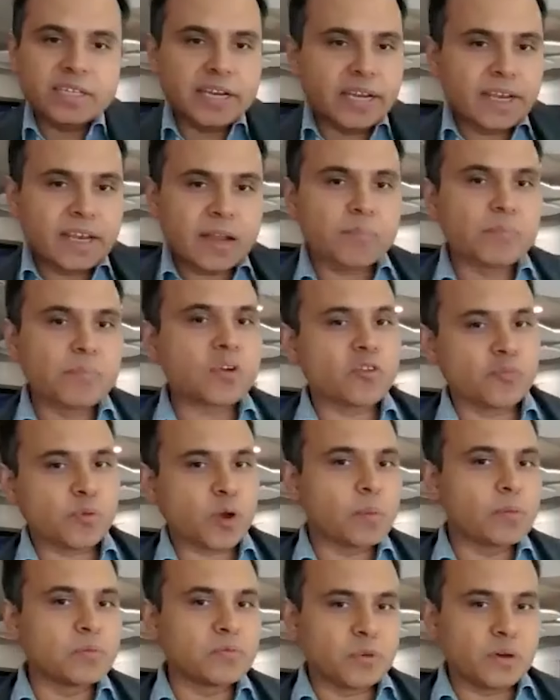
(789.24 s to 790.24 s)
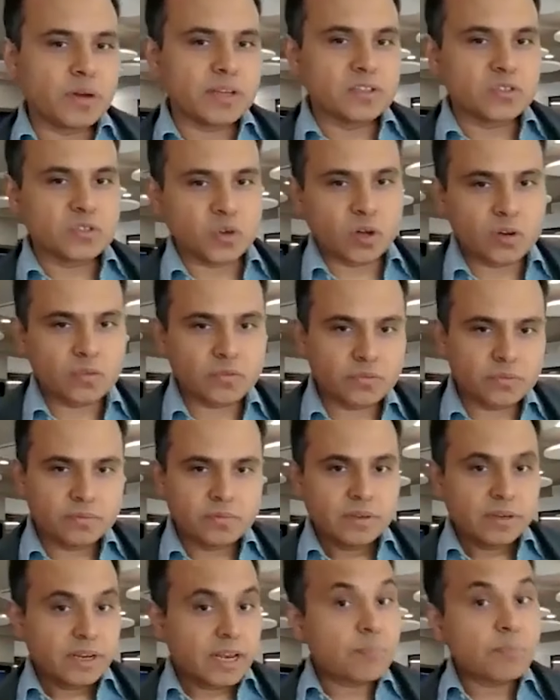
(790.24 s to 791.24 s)
a number of problems we can solve
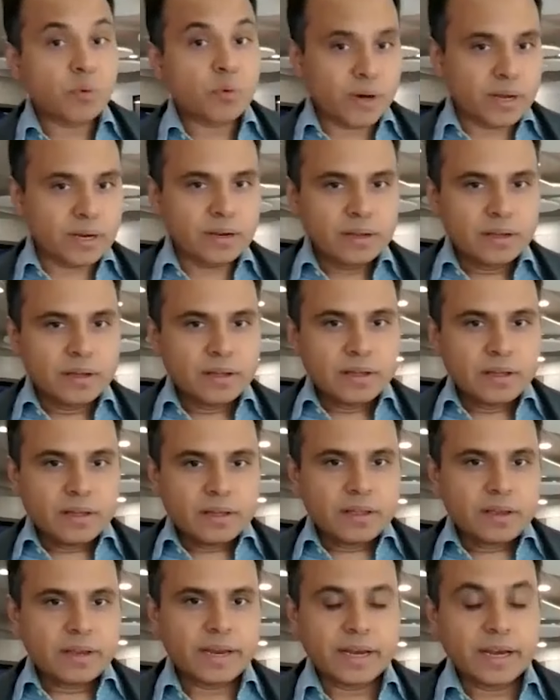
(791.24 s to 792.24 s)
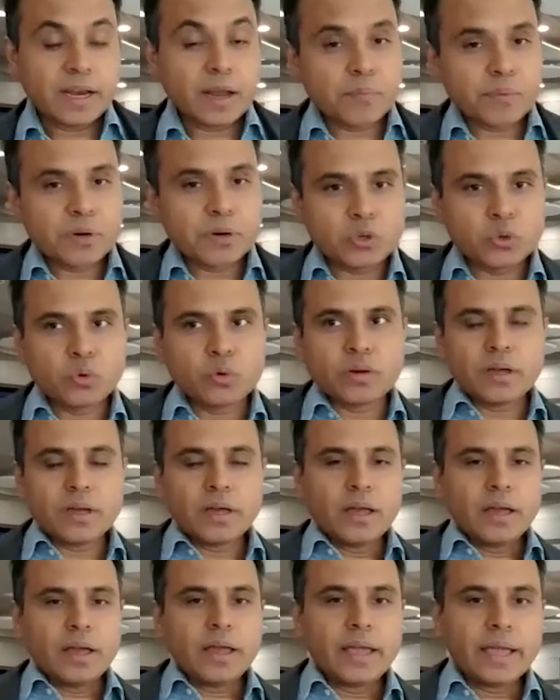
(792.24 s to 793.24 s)
number one Right? Number two,
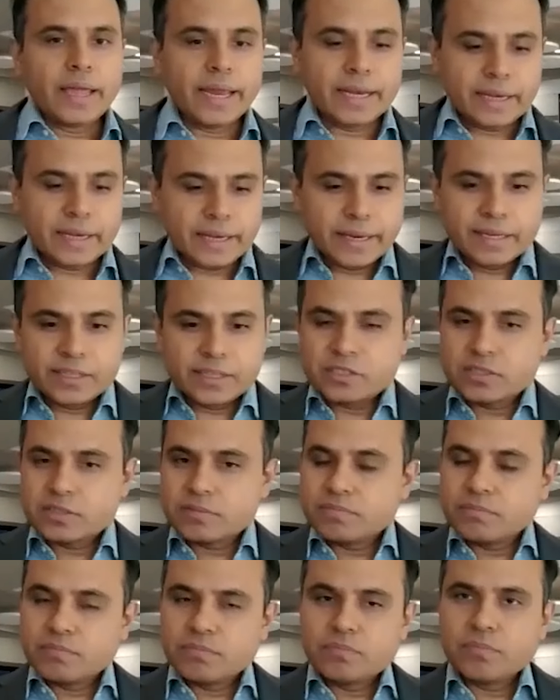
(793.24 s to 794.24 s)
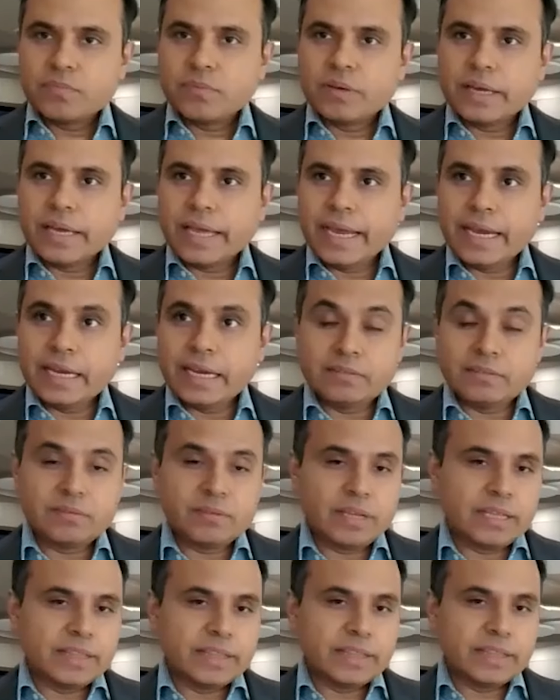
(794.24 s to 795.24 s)
it is it,
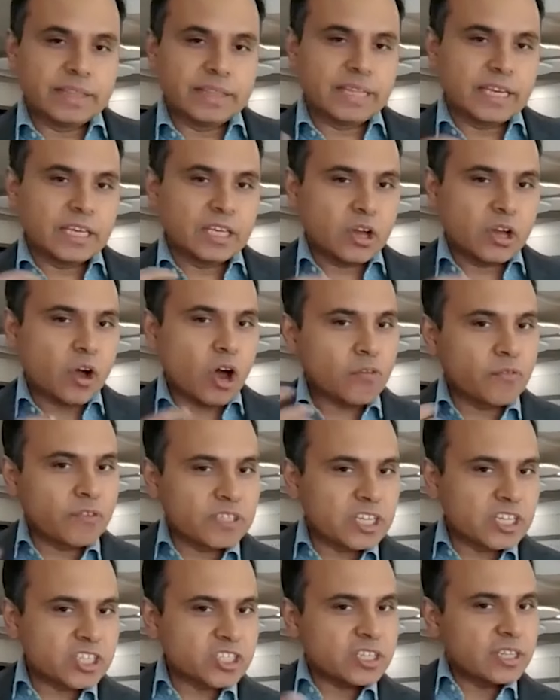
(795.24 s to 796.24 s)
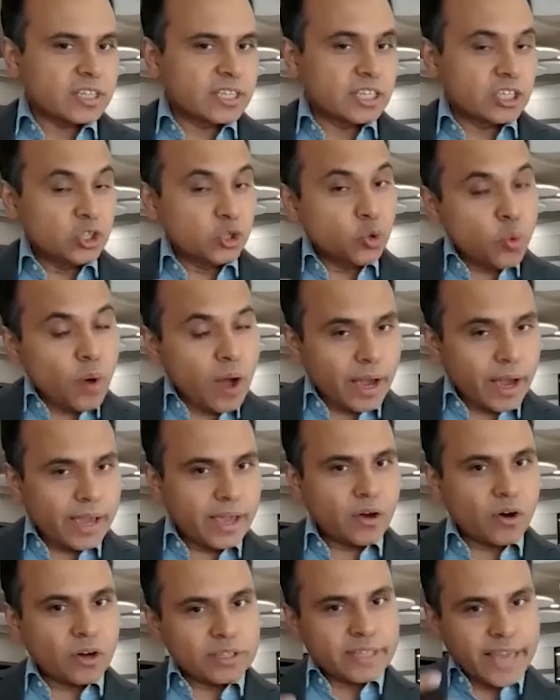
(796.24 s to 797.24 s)
it, the conversation, the UI
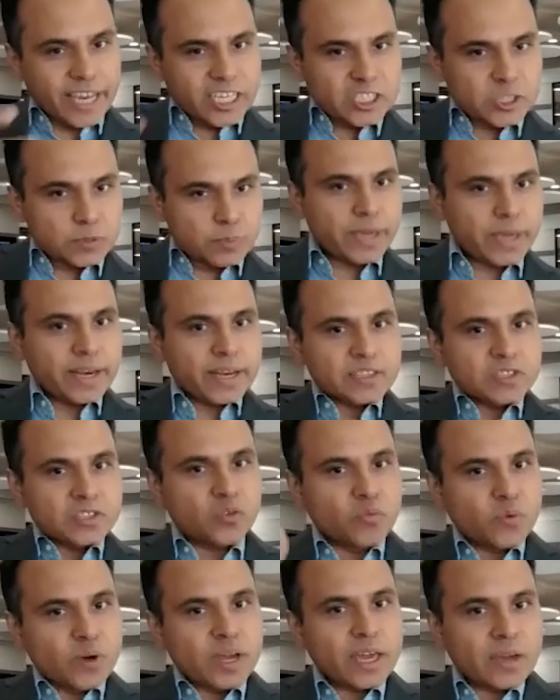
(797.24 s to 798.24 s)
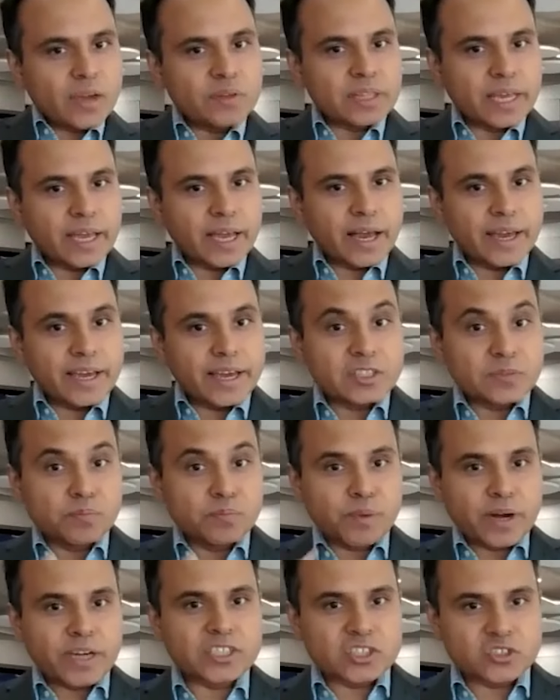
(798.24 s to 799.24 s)
or the experience of working with AI is
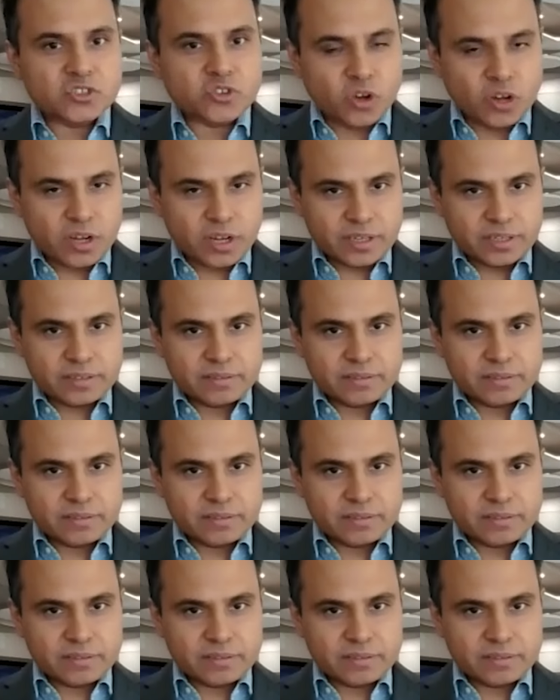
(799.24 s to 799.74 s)
much stronger.